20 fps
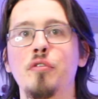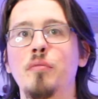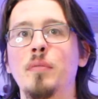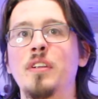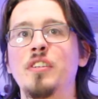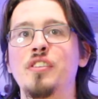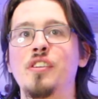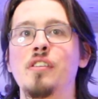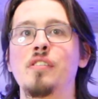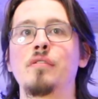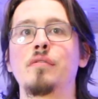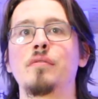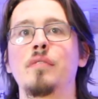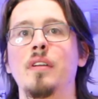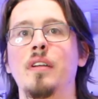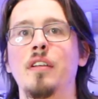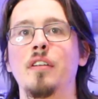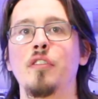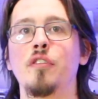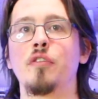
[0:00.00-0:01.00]
through my channel
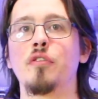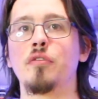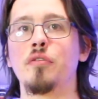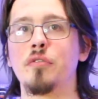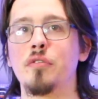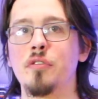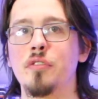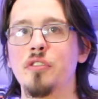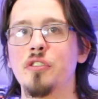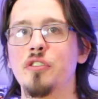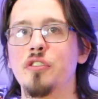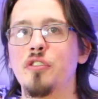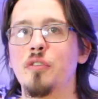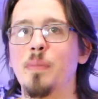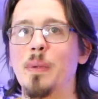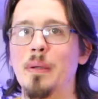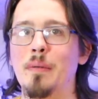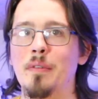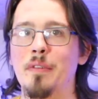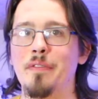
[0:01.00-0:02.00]
and you should
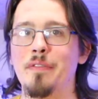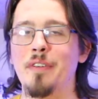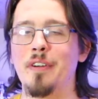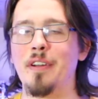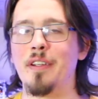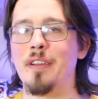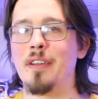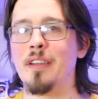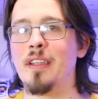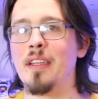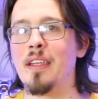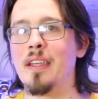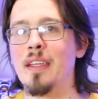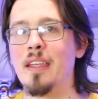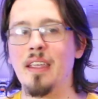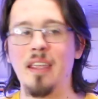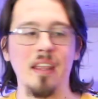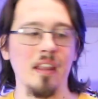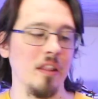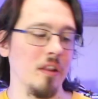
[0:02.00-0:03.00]
be able to find
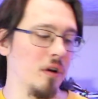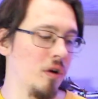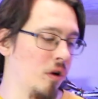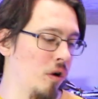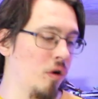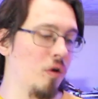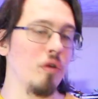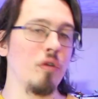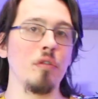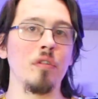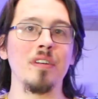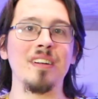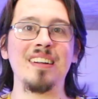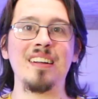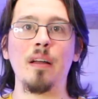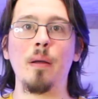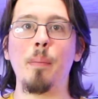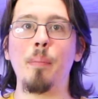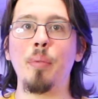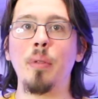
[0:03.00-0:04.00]
in the haul
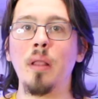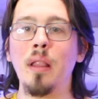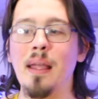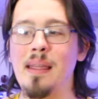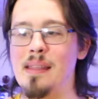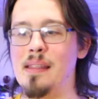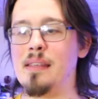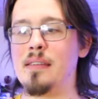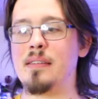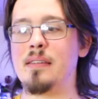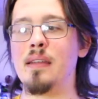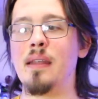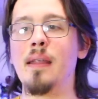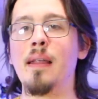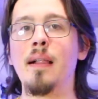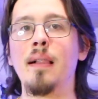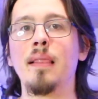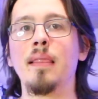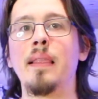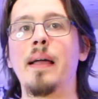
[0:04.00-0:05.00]
playlist
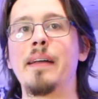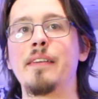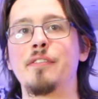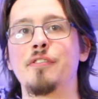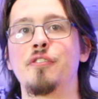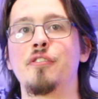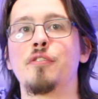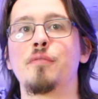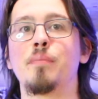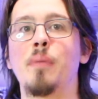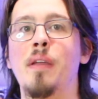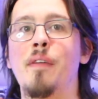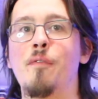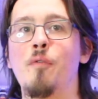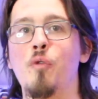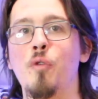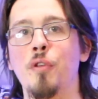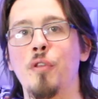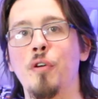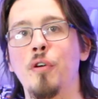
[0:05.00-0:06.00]
last year's May
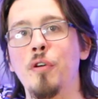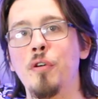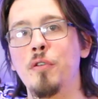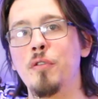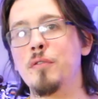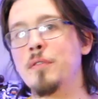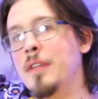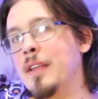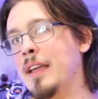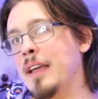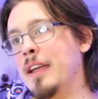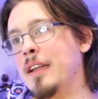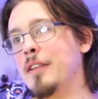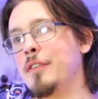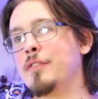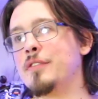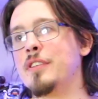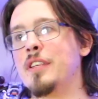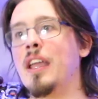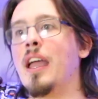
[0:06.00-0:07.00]
4th haul and
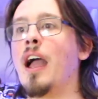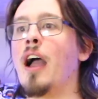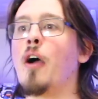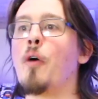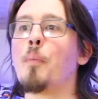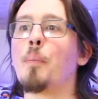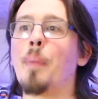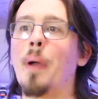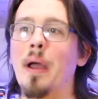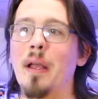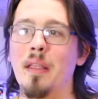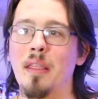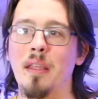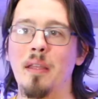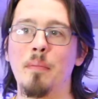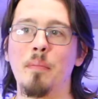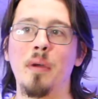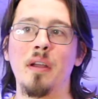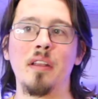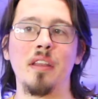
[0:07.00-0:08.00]
you'll see how
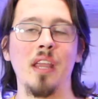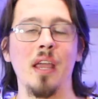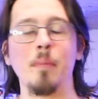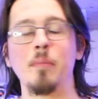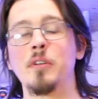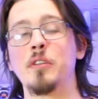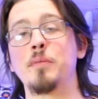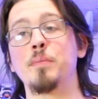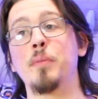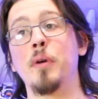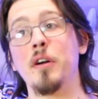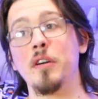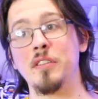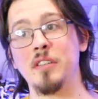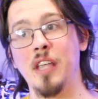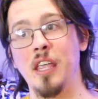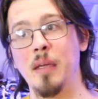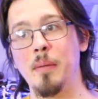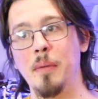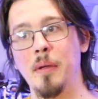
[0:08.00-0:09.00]
badly my damaged box
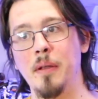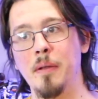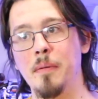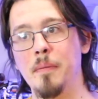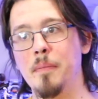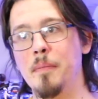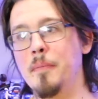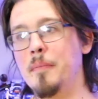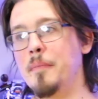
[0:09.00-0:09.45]
came in.